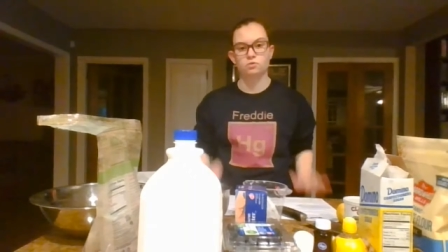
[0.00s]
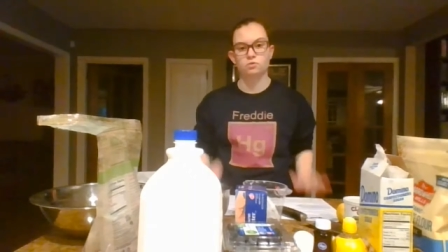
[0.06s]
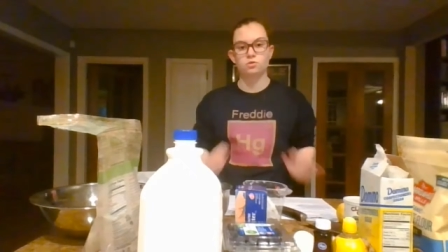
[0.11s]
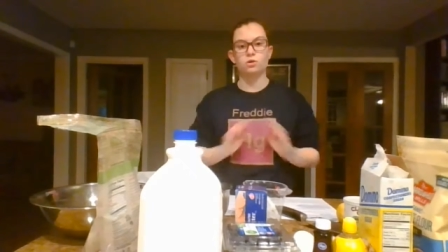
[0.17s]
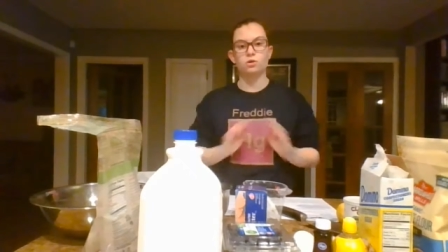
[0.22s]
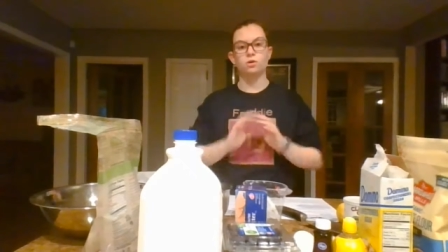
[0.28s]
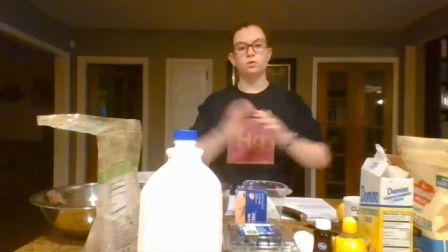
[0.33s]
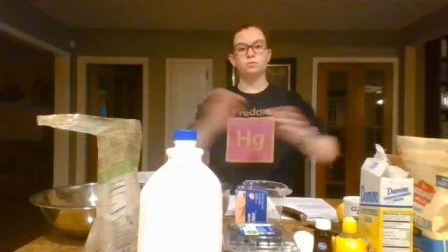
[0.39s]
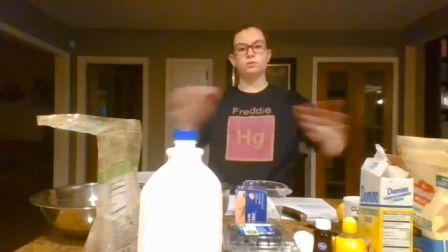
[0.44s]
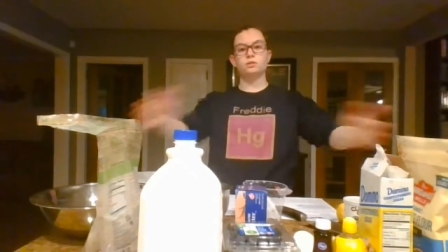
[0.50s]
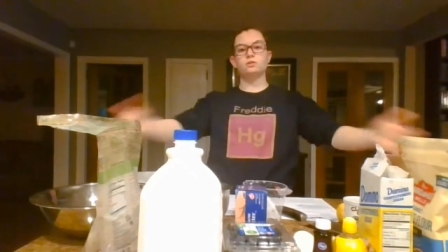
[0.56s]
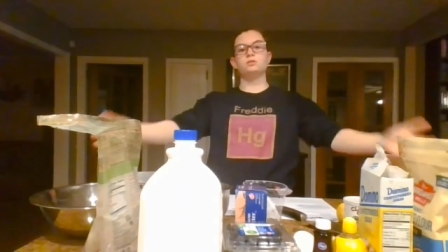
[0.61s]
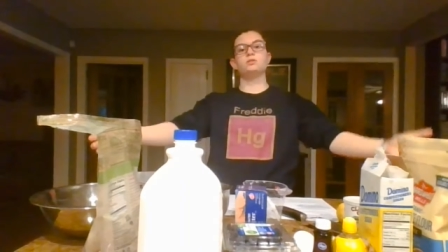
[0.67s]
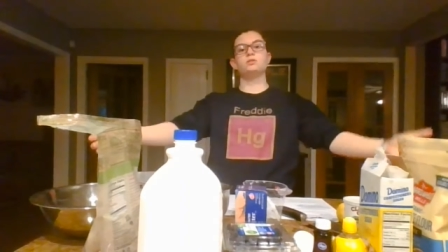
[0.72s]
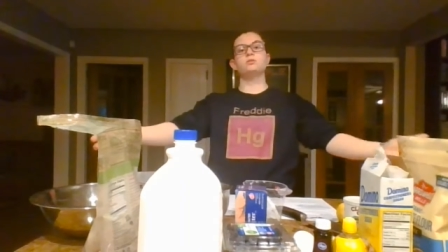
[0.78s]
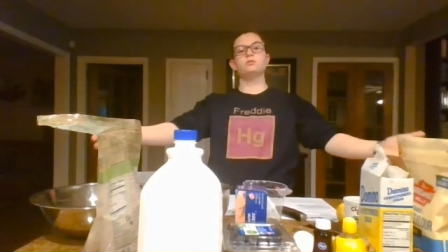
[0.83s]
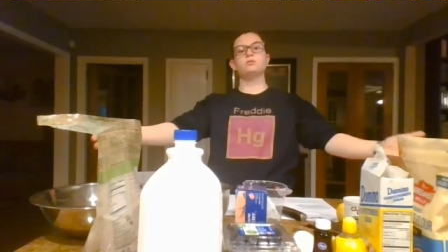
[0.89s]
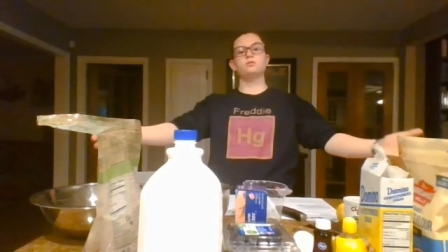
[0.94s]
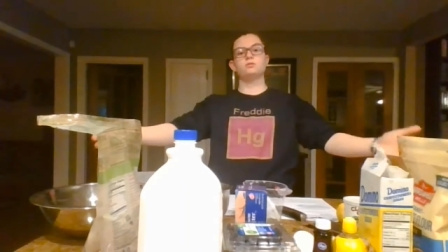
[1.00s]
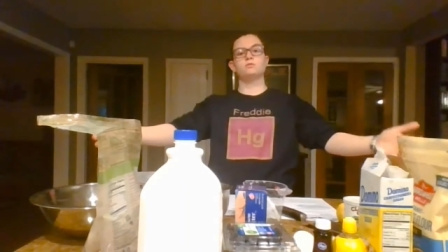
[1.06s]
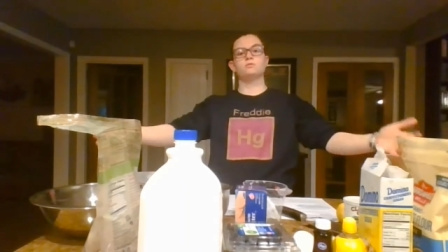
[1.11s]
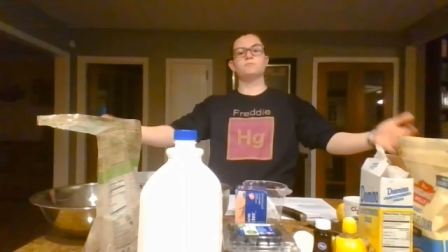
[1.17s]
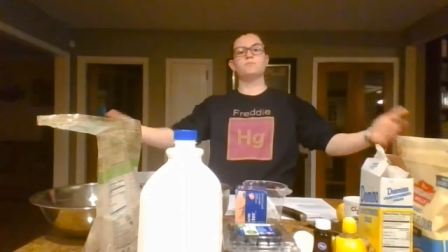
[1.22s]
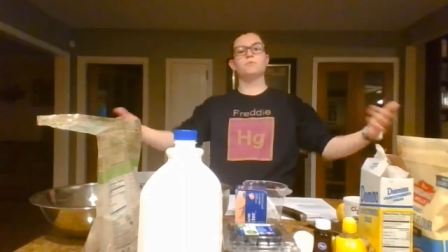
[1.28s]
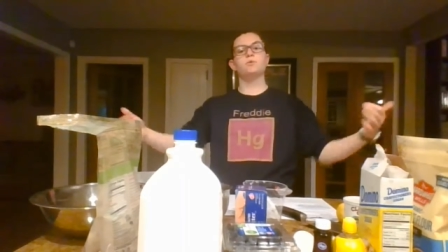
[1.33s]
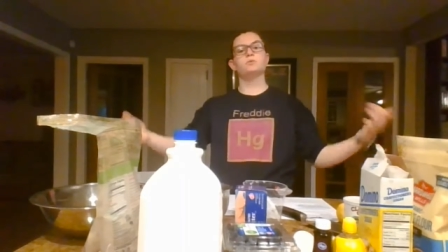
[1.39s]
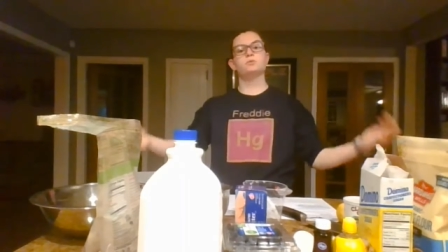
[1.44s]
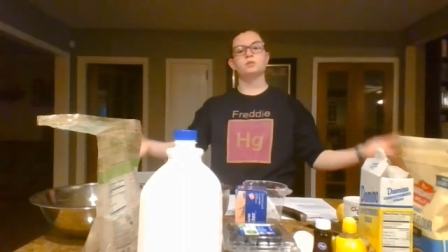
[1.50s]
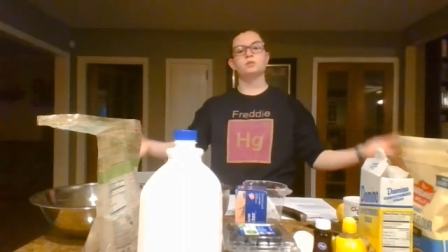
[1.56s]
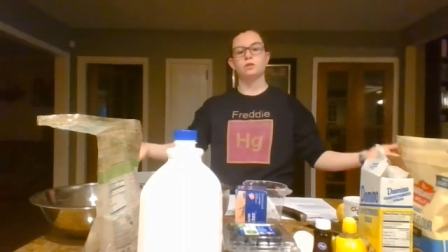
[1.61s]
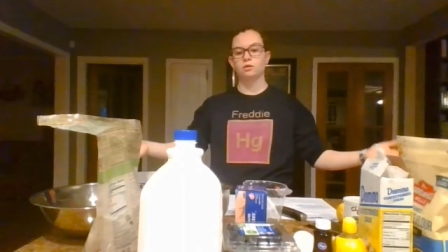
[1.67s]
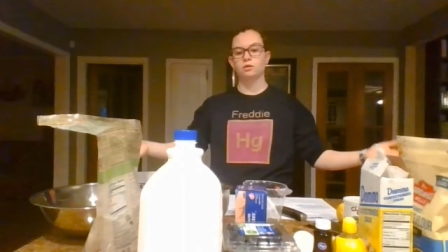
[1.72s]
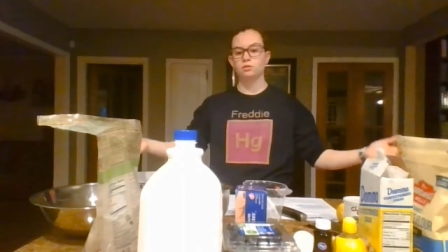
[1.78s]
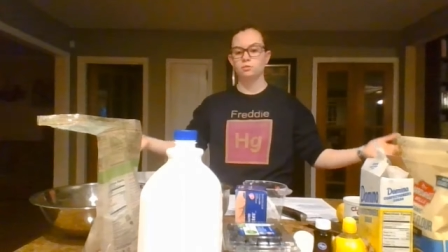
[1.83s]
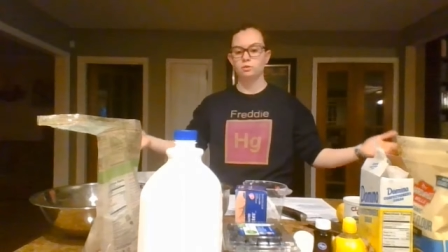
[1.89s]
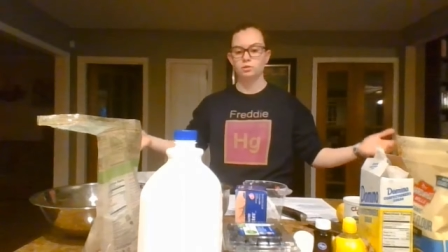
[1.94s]
So this is most
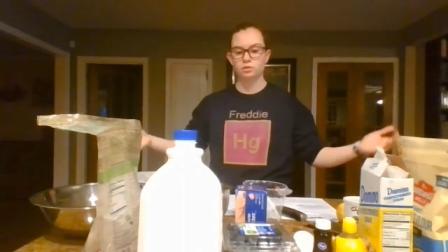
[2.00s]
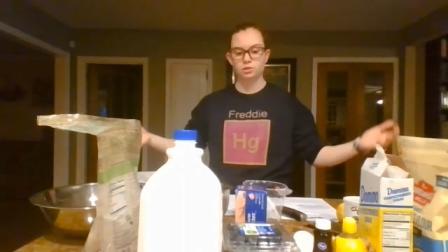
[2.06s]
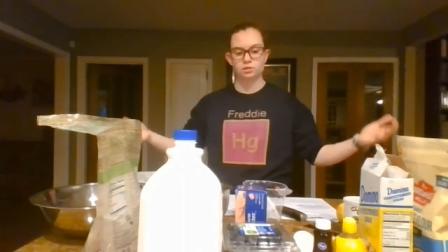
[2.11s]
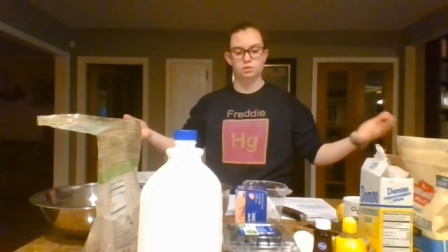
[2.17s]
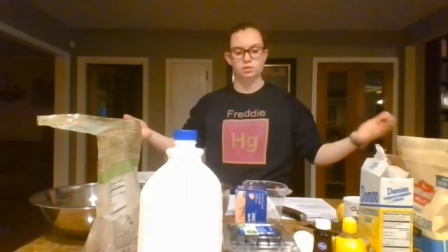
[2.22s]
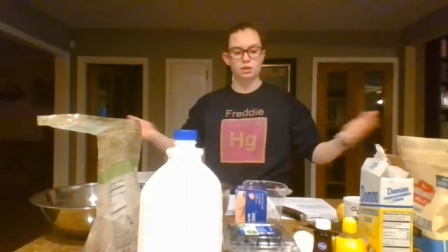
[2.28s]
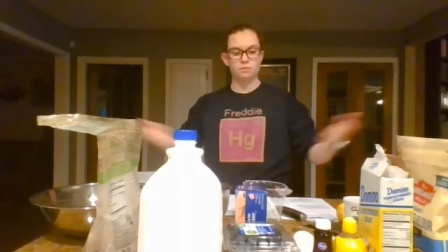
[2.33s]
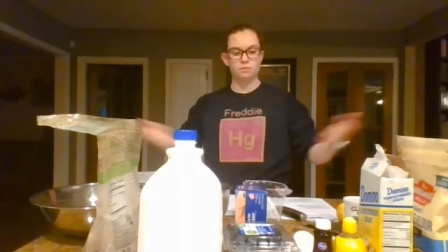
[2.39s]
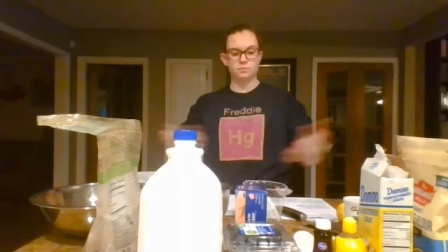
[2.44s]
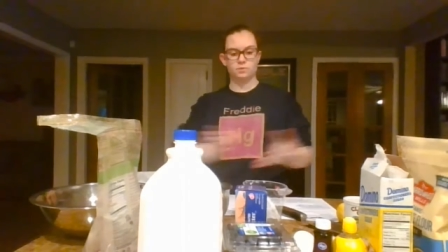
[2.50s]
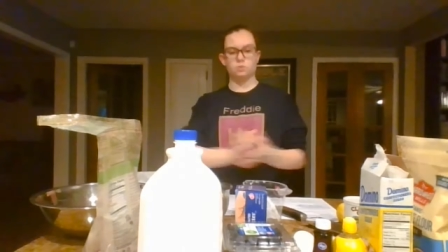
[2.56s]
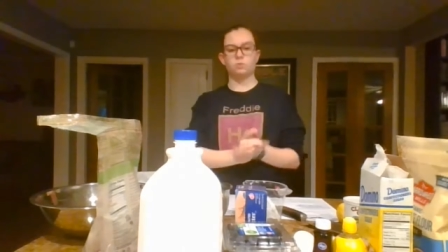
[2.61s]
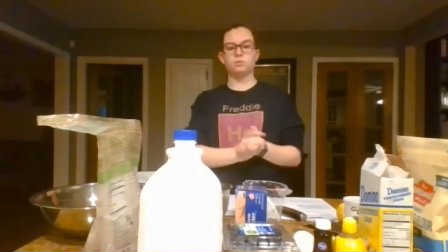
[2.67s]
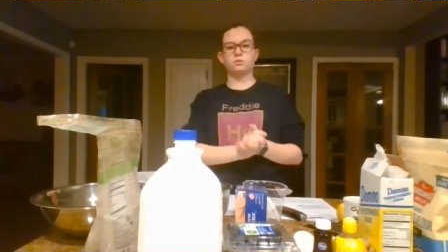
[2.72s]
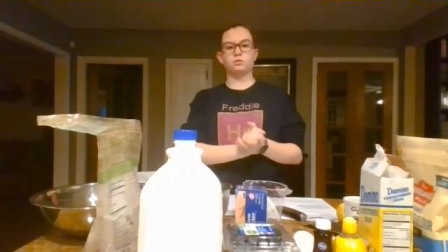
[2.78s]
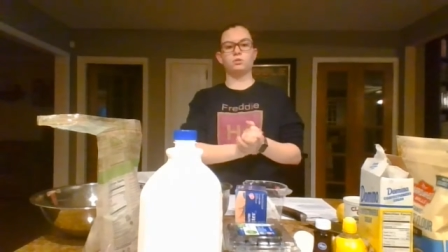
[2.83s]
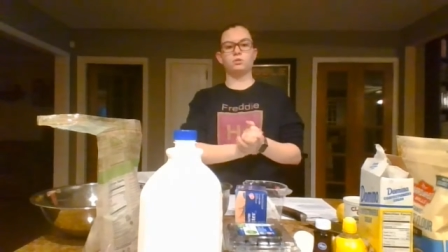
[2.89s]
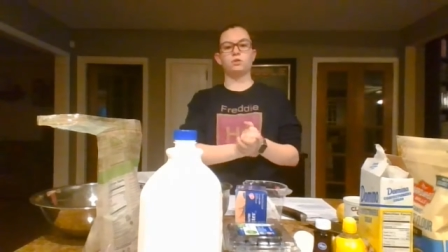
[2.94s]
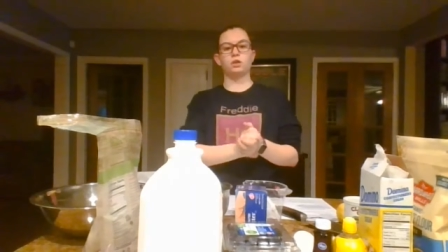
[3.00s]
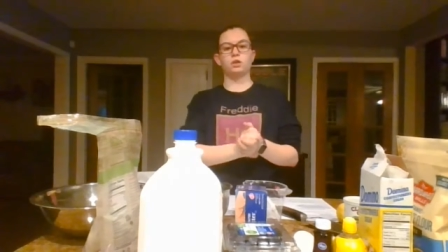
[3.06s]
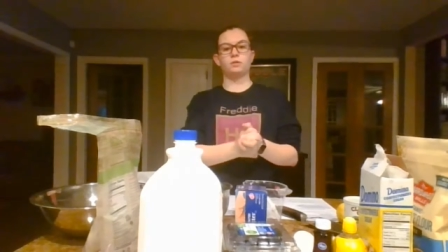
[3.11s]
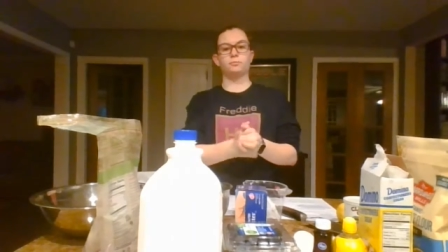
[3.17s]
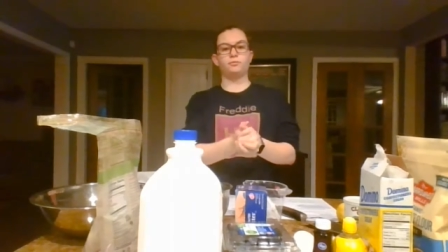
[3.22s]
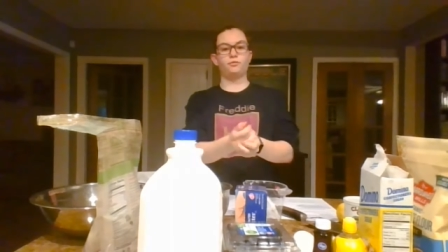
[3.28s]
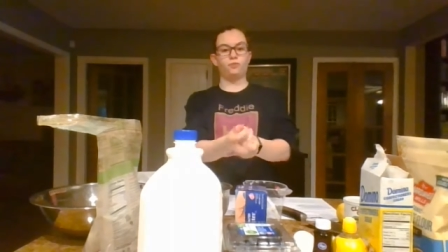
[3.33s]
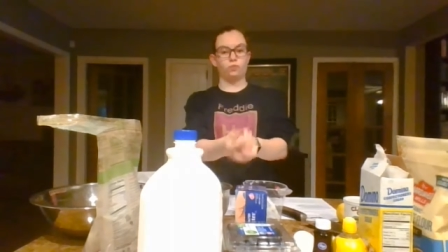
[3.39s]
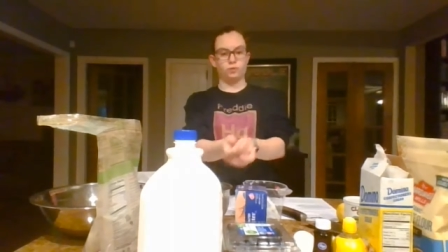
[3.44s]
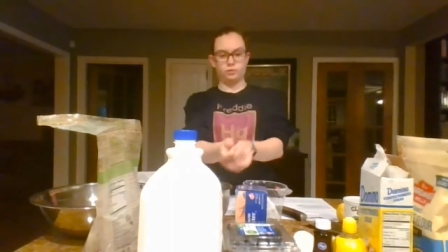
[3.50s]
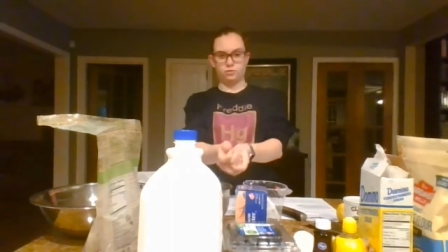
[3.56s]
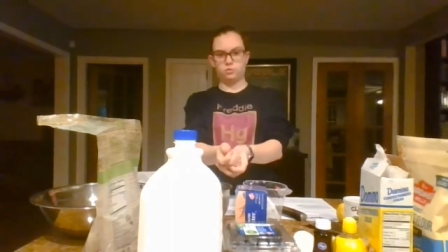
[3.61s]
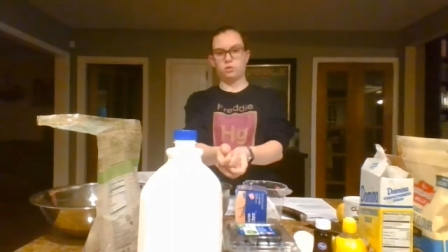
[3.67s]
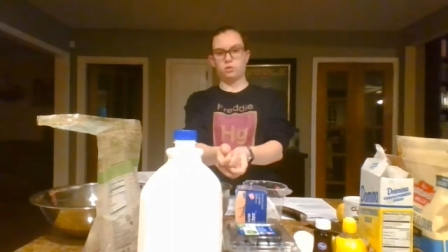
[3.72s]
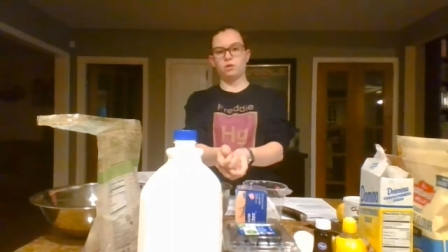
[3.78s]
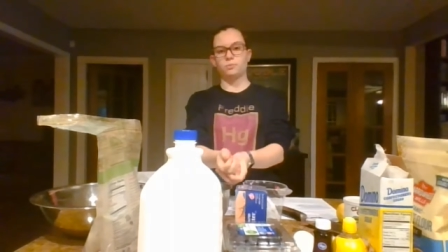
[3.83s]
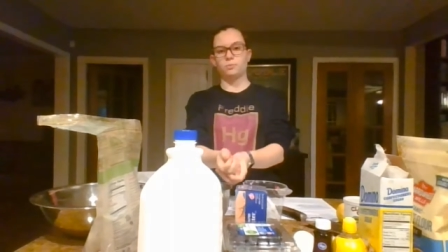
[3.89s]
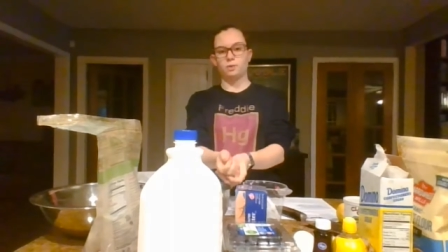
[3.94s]
likely what your setup's going to look like before you
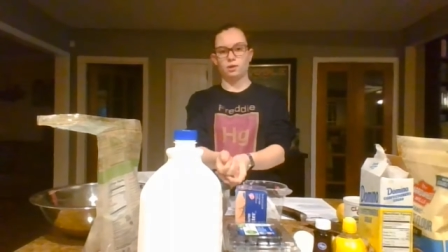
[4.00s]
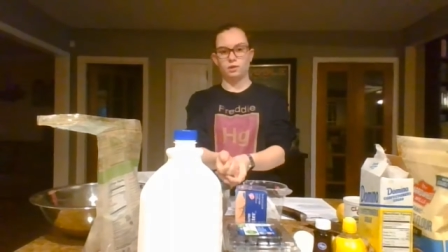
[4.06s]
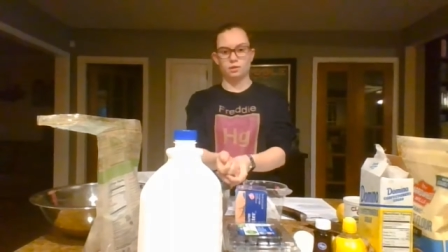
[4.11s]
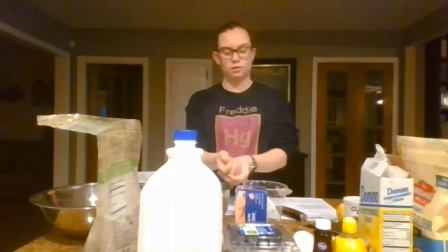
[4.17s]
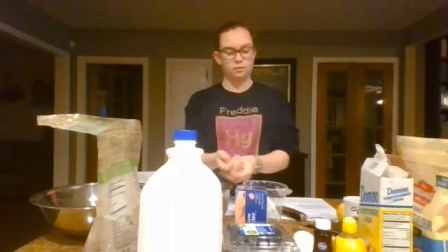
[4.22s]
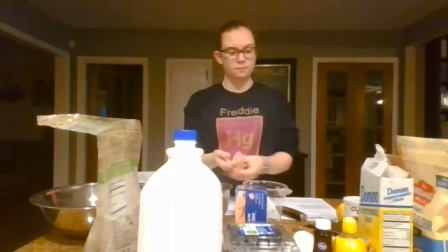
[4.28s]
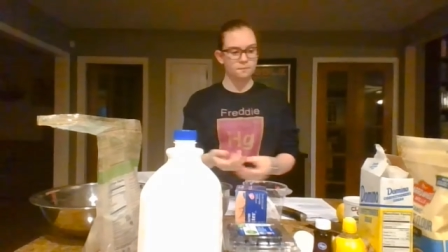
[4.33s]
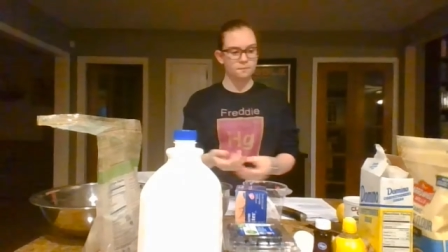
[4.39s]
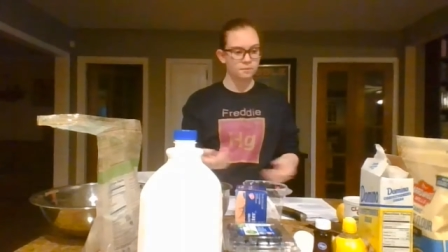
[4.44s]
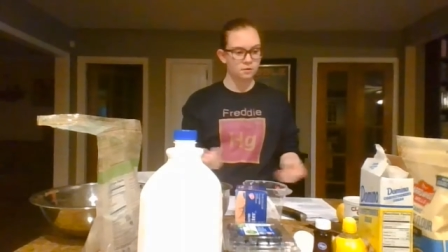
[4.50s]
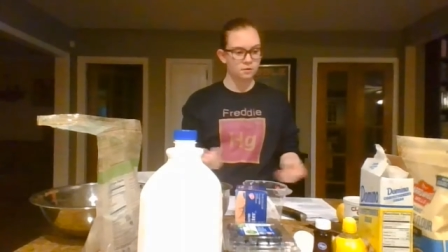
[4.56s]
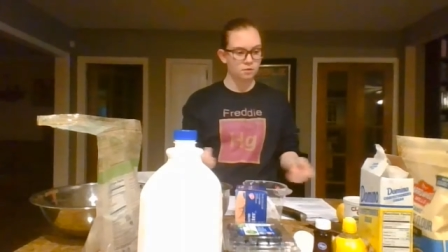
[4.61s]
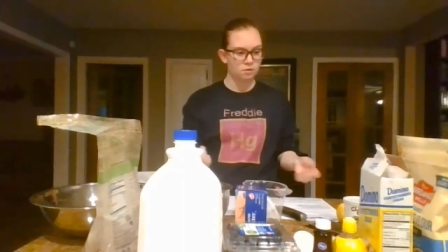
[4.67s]
start baking.